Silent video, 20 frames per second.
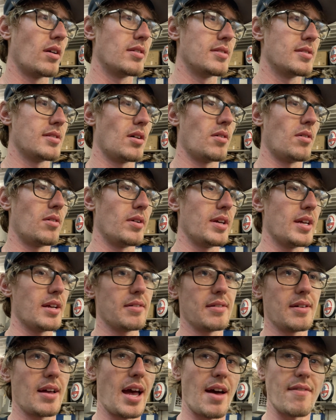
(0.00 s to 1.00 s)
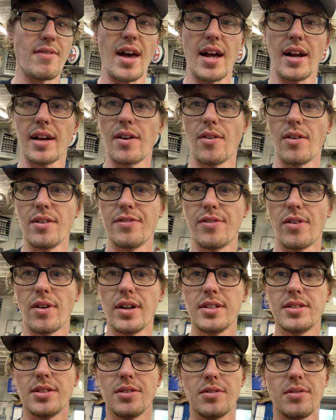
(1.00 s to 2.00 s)
so we have that going for
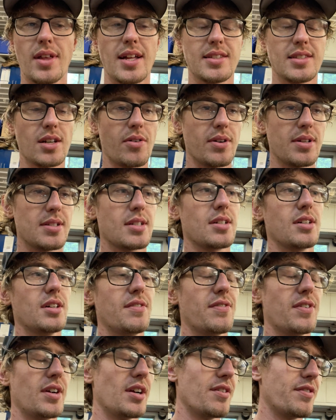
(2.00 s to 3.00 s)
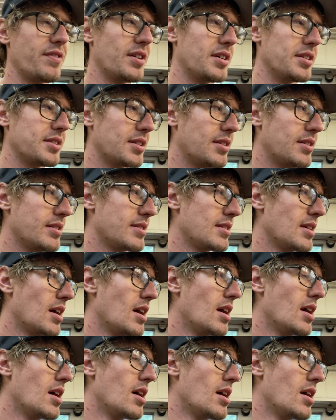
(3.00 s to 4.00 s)
it too. That's always good for your filters.
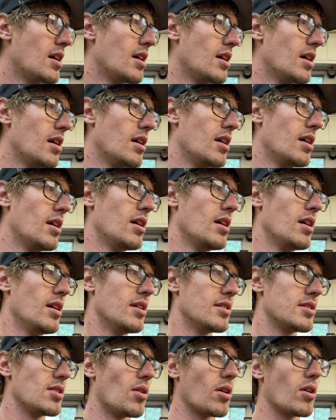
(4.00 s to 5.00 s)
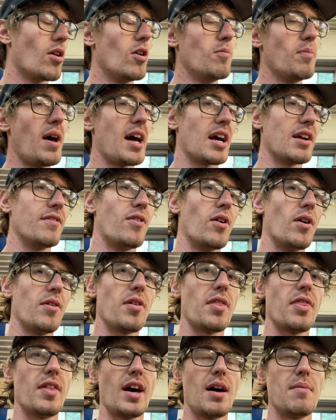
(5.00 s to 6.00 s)
So going back and forth
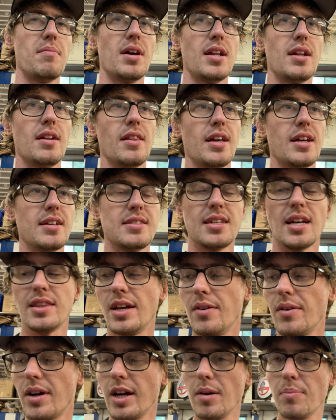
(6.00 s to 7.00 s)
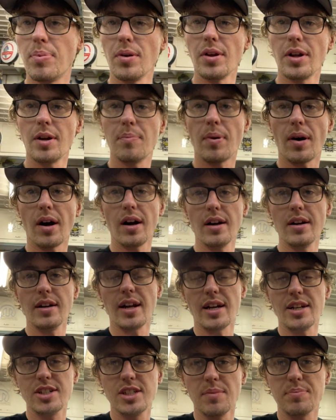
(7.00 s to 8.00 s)
with them, and they said they were going to pull it apart, and
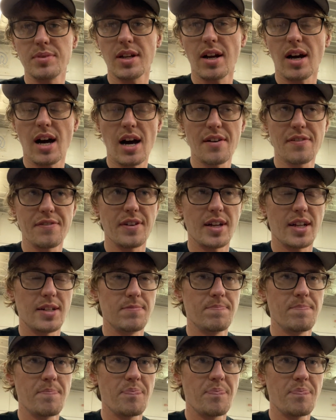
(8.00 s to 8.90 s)
I shipped it off, and